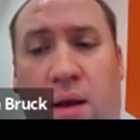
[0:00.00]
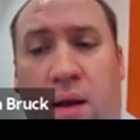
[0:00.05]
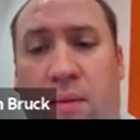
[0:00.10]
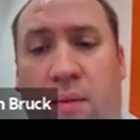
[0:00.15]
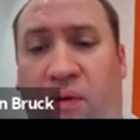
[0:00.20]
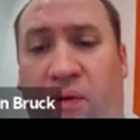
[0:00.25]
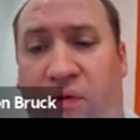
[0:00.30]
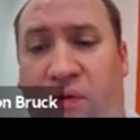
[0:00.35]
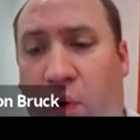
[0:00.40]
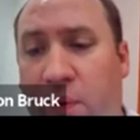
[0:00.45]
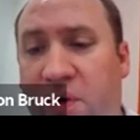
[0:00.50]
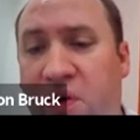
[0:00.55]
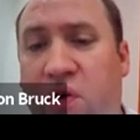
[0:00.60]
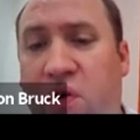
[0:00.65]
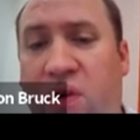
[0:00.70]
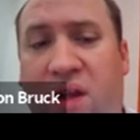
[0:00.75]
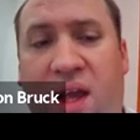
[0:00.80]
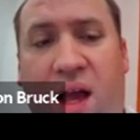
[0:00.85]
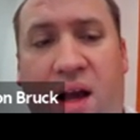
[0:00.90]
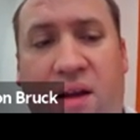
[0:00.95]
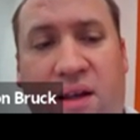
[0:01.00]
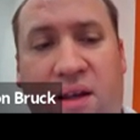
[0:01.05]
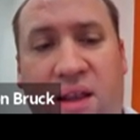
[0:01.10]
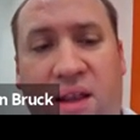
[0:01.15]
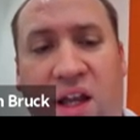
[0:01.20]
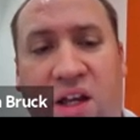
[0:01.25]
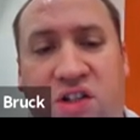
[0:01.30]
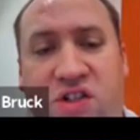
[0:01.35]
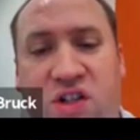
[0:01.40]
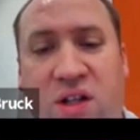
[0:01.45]
Before we do the
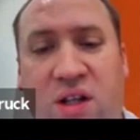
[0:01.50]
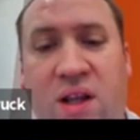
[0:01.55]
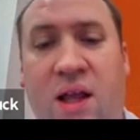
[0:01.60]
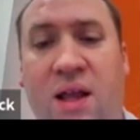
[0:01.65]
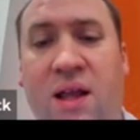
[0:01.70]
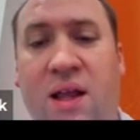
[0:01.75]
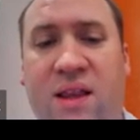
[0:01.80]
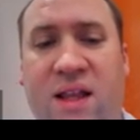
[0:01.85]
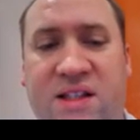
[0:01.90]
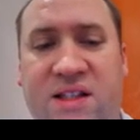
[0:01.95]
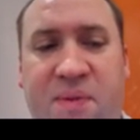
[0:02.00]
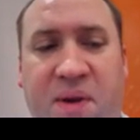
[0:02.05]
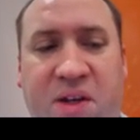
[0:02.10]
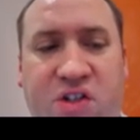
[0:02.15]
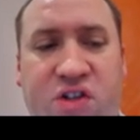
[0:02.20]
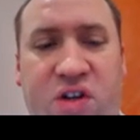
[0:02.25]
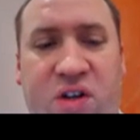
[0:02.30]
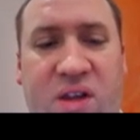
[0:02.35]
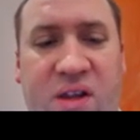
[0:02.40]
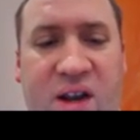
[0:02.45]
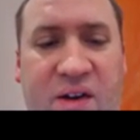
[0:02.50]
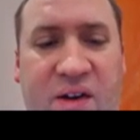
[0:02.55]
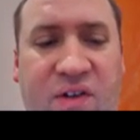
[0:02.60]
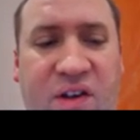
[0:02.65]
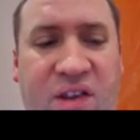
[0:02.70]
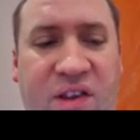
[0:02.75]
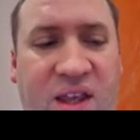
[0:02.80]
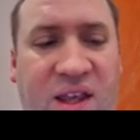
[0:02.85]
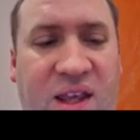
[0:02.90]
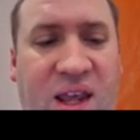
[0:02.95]
calculation, let's make sure that
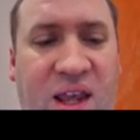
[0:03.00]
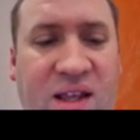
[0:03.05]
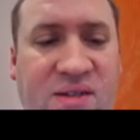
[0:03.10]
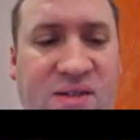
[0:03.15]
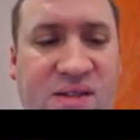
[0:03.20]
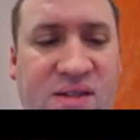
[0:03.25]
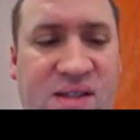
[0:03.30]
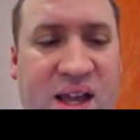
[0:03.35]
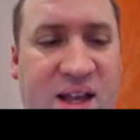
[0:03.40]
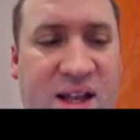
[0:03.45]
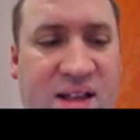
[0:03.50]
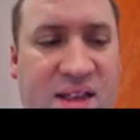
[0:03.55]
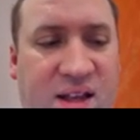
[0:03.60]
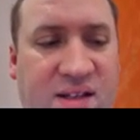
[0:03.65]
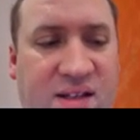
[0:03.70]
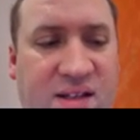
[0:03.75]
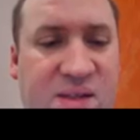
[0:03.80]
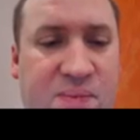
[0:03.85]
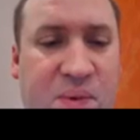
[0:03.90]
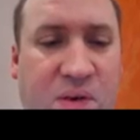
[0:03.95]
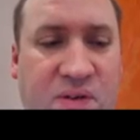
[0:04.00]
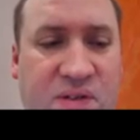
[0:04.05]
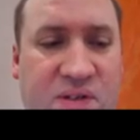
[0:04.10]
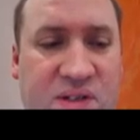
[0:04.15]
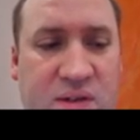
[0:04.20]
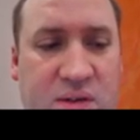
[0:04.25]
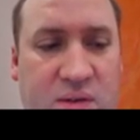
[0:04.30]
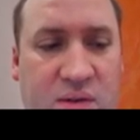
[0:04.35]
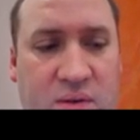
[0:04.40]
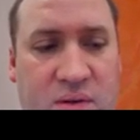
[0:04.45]
everything cancels out that's supposed
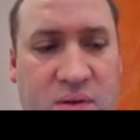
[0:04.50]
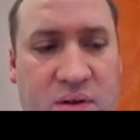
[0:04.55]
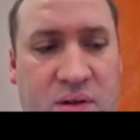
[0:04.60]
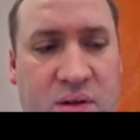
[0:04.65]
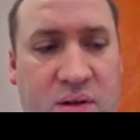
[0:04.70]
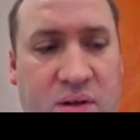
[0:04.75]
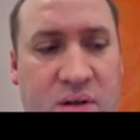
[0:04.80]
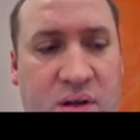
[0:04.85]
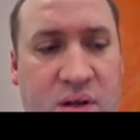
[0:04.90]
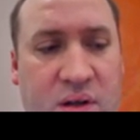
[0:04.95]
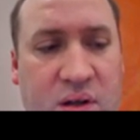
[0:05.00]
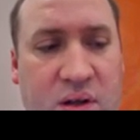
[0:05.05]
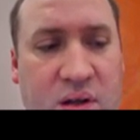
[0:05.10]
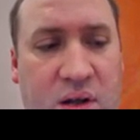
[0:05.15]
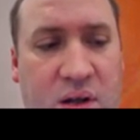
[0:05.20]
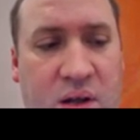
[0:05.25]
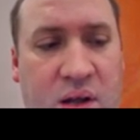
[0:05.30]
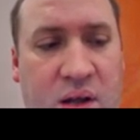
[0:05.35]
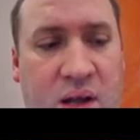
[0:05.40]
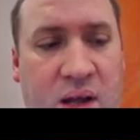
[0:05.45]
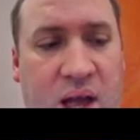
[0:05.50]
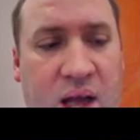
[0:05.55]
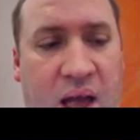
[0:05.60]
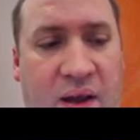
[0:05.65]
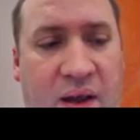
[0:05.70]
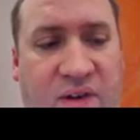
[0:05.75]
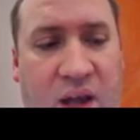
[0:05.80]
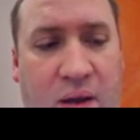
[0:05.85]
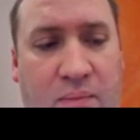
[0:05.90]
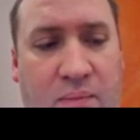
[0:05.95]
to.
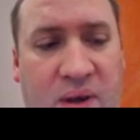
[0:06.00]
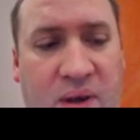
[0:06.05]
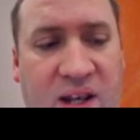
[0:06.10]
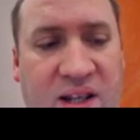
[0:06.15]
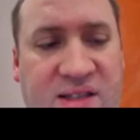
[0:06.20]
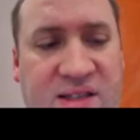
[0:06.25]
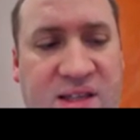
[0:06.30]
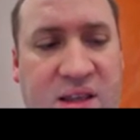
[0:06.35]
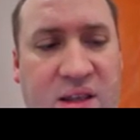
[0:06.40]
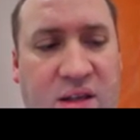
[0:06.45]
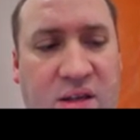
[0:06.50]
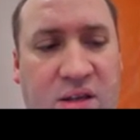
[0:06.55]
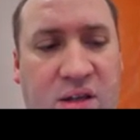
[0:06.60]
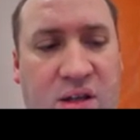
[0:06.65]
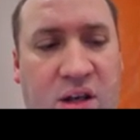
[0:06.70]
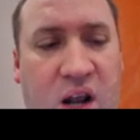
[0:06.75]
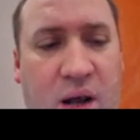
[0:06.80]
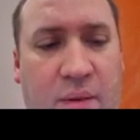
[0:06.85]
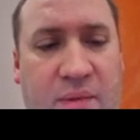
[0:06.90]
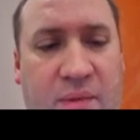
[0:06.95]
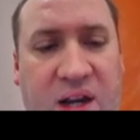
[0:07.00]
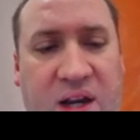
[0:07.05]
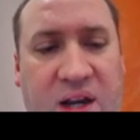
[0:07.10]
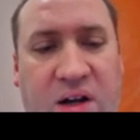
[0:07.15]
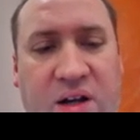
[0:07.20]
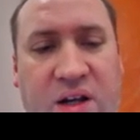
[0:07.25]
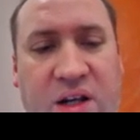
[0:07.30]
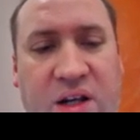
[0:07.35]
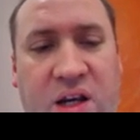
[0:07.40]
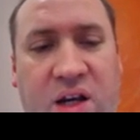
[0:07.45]
I've got minutes in the denominator
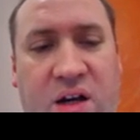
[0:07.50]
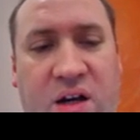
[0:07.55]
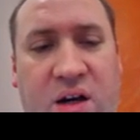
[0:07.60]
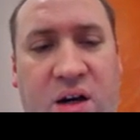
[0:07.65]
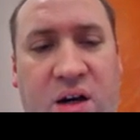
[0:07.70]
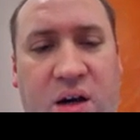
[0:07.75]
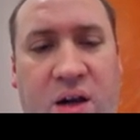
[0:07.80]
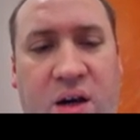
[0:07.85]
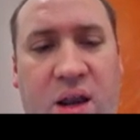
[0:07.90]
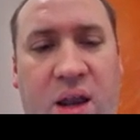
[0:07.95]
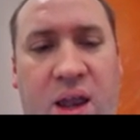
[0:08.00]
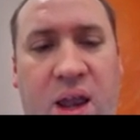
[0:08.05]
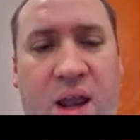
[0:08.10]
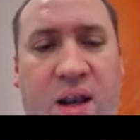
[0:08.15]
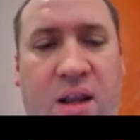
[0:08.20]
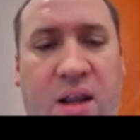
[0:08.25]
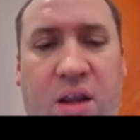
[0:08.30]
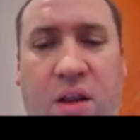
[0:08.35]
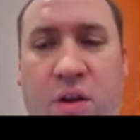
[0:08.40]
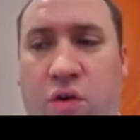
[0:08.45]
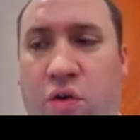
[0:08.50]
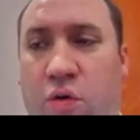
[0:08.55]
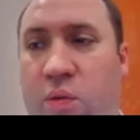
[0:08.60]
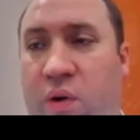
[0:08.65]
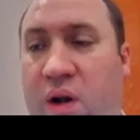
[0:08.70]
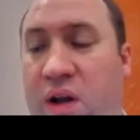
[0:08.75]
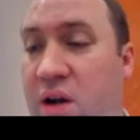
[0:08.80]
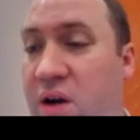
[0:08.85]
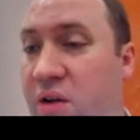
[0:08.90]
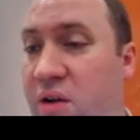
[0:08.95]
here and in the
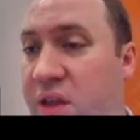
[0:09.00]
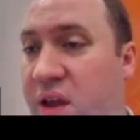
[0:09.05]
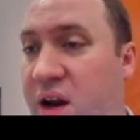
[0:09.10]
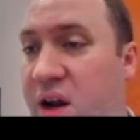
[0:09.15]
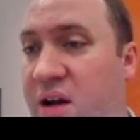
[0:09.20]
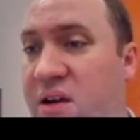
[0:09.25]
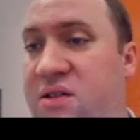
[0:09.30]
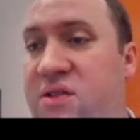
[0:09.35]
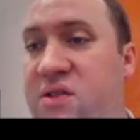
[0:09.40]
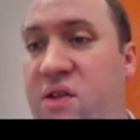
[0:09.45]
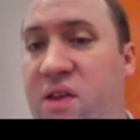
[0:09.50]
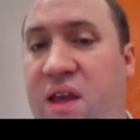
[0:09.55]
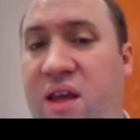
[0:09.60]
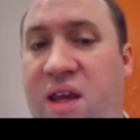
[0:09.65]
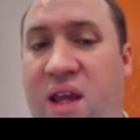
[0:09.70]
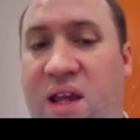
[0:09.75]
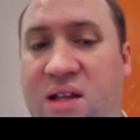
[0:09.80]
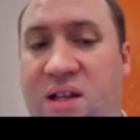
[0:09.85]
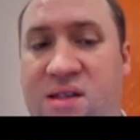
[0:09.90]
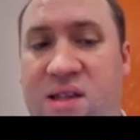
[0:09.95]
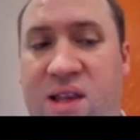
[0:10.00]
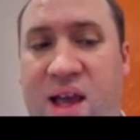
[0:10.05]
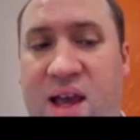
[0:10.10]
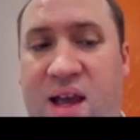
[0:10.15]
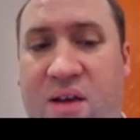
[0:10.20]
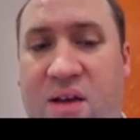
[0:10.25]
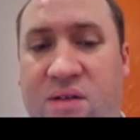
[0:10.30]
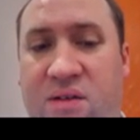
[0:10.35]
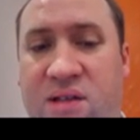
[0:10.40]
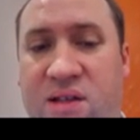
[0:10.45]
numerator there, so they cancel
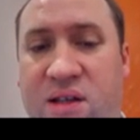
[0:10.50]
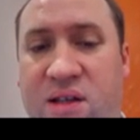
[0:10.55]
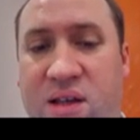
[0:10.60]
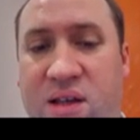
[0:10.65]
out.